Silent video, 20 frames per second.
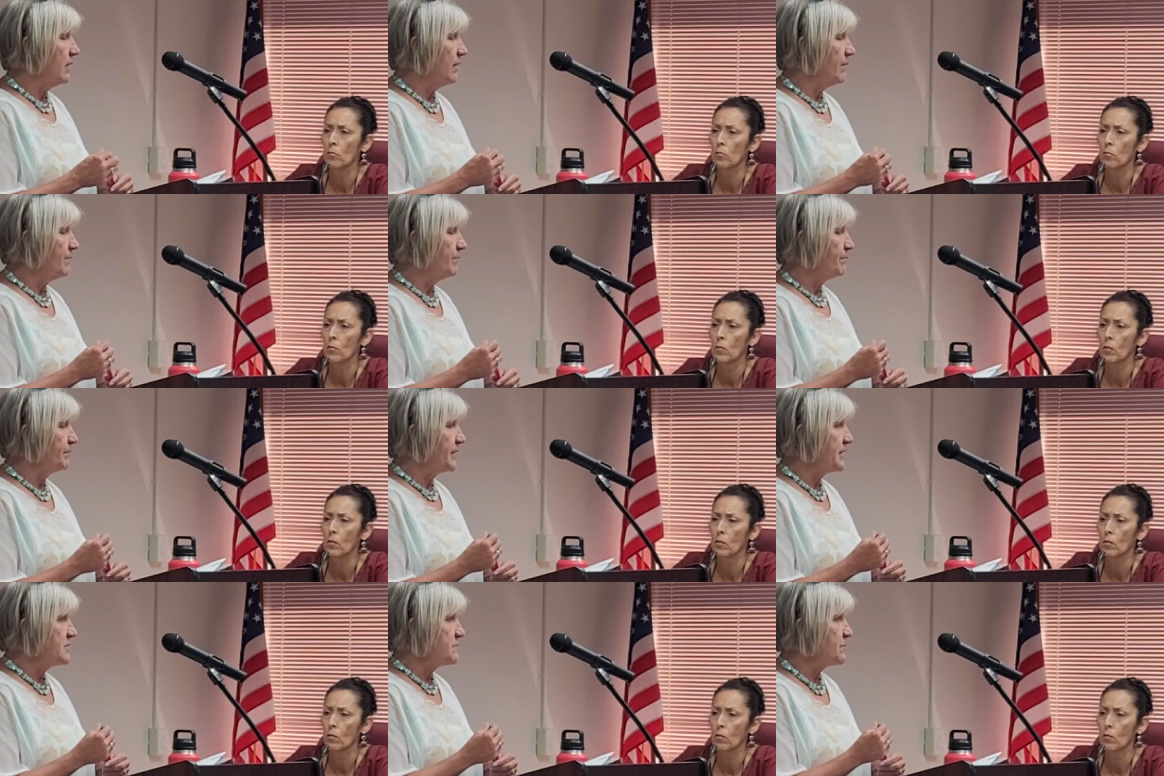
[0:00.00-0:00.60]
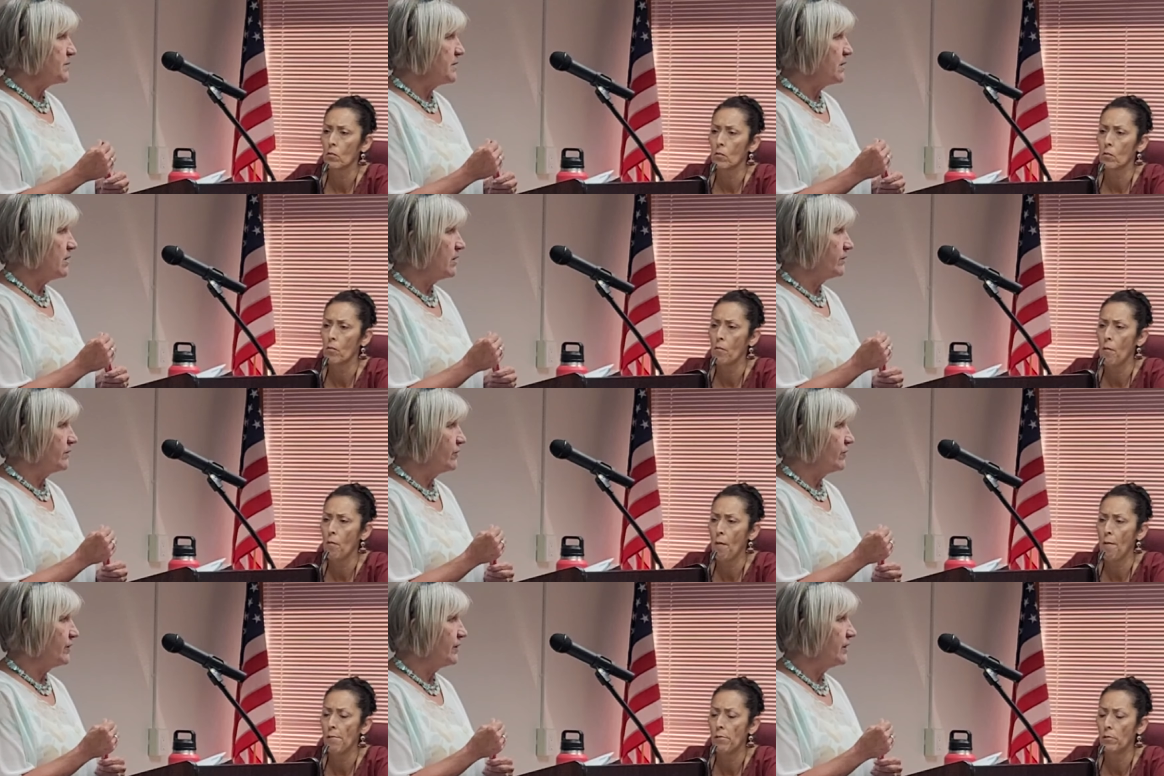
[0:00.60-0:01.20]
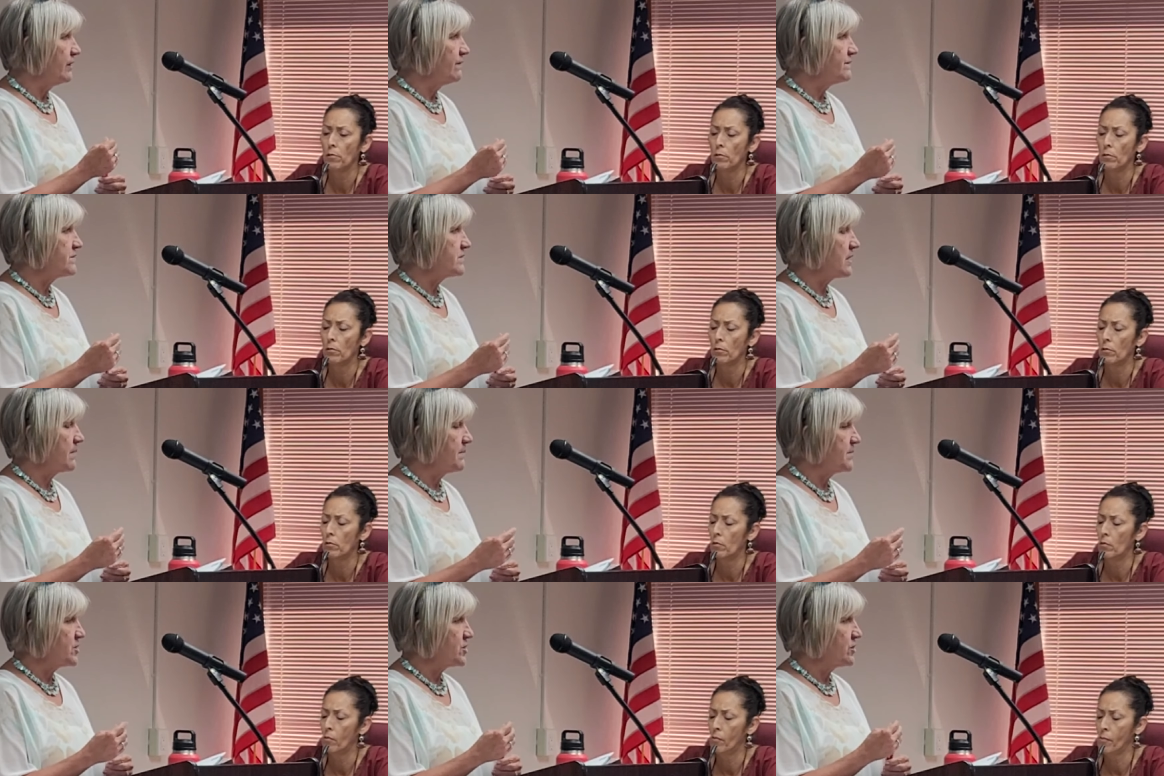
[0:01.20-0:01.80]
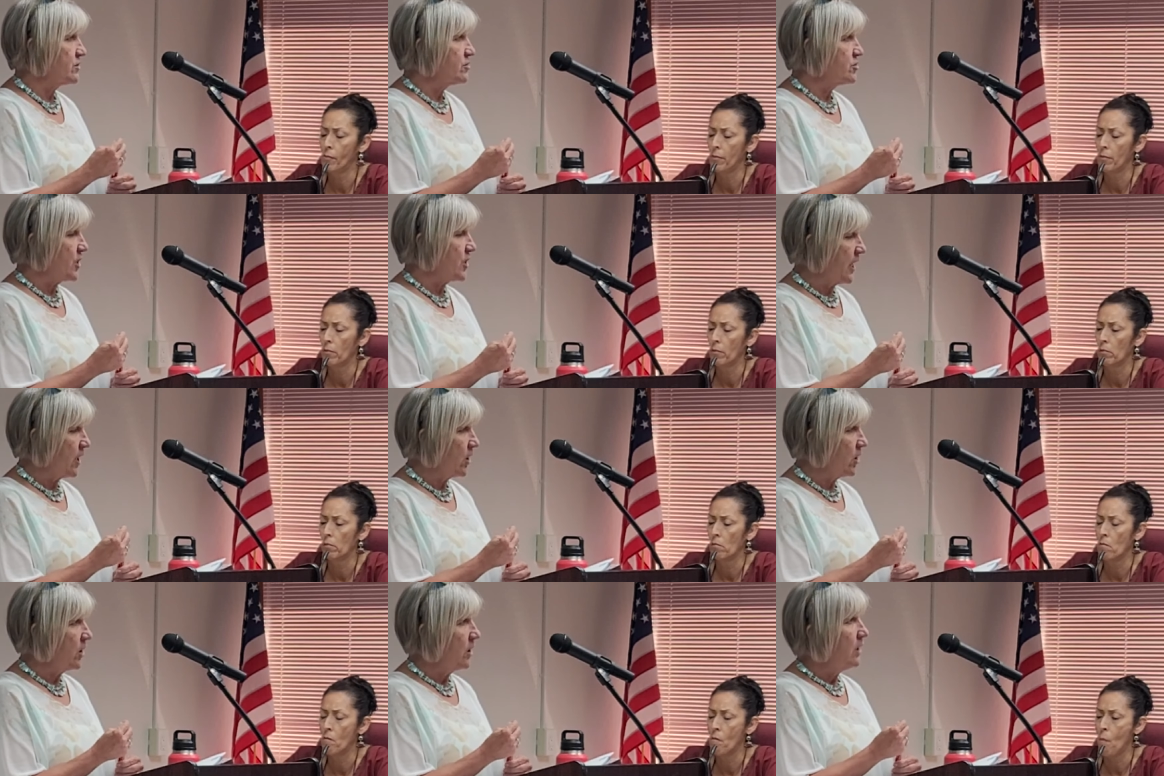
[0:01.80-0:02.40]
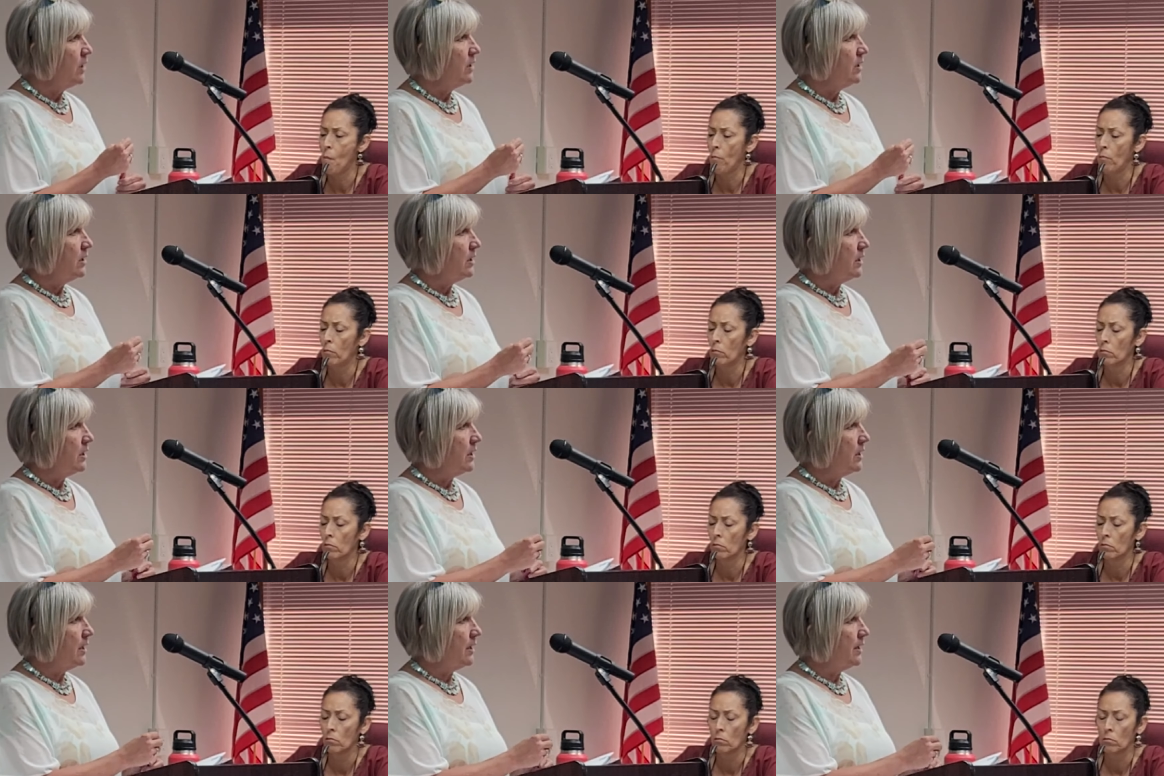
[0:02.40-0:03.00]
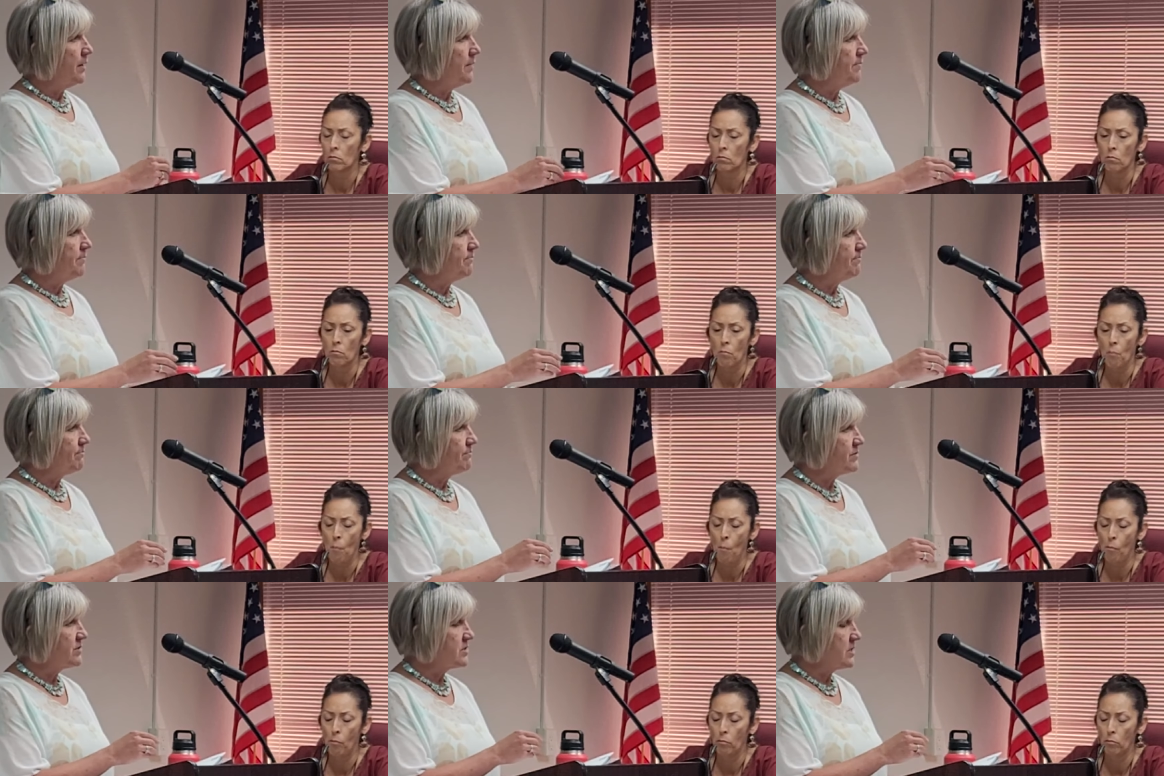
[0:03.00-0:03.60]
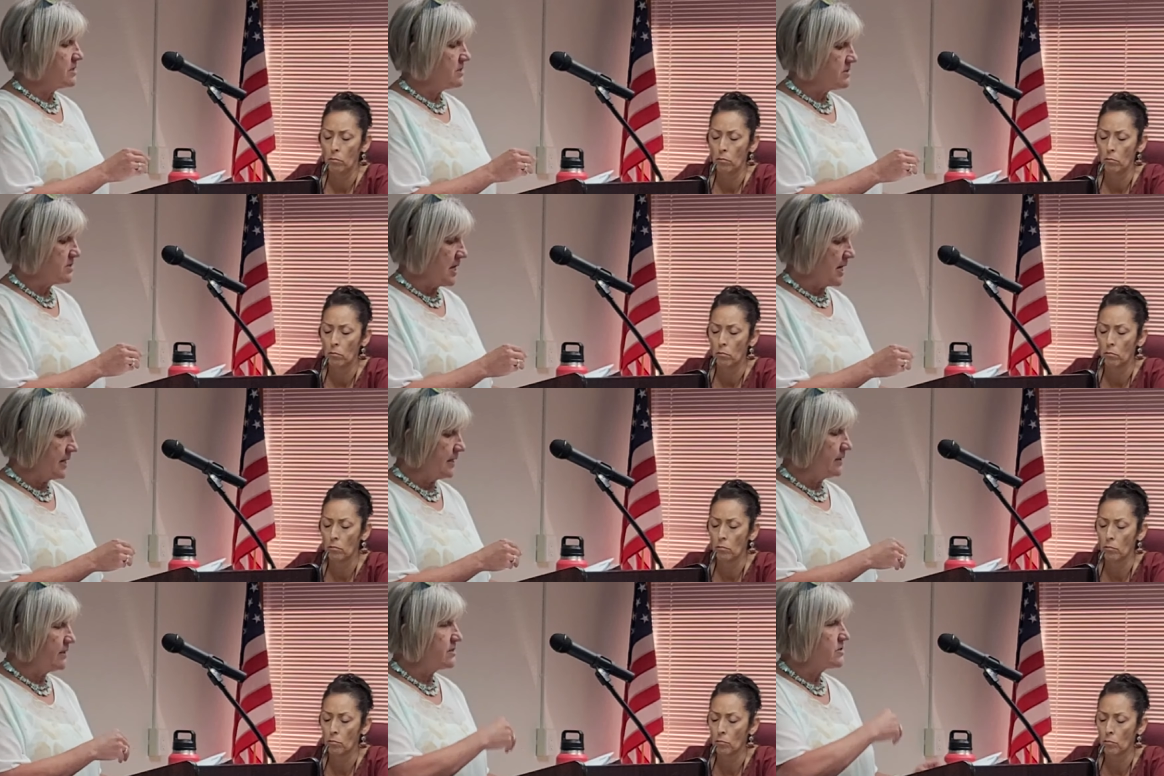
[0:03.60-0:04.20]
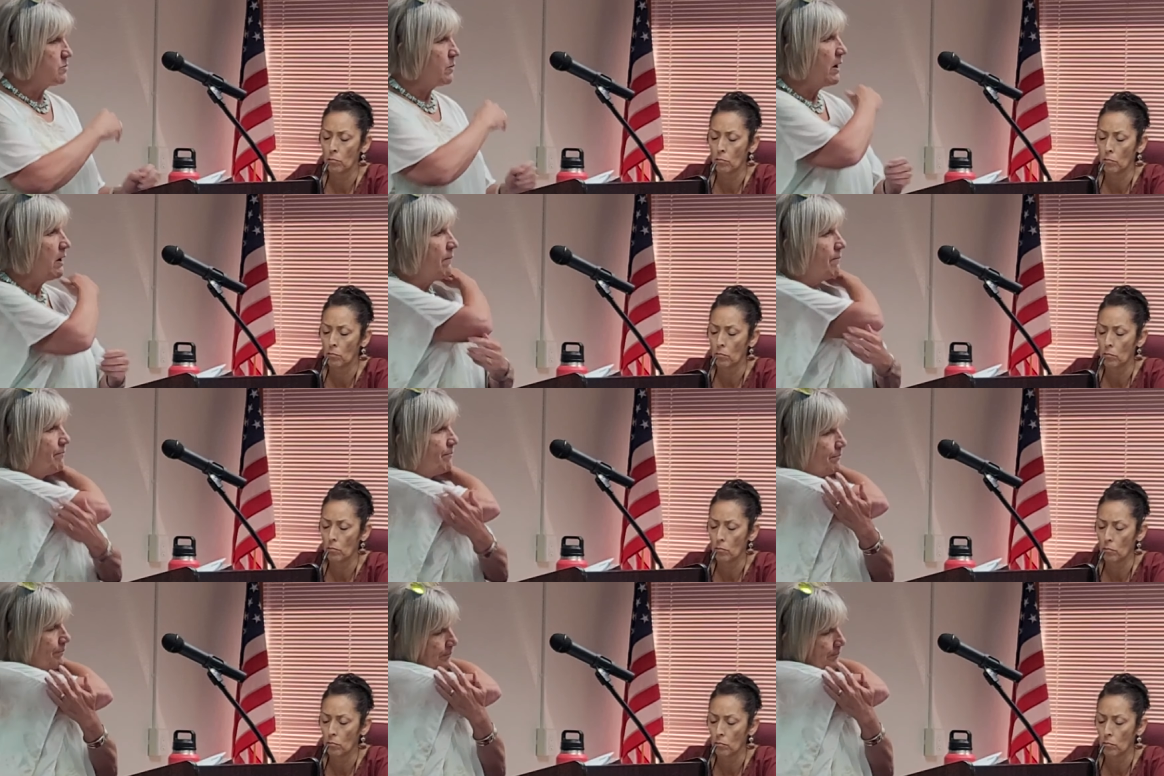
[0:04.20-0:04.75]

Speaker 1: um, Placement Alternatives Commission Chair um, to sign it as well.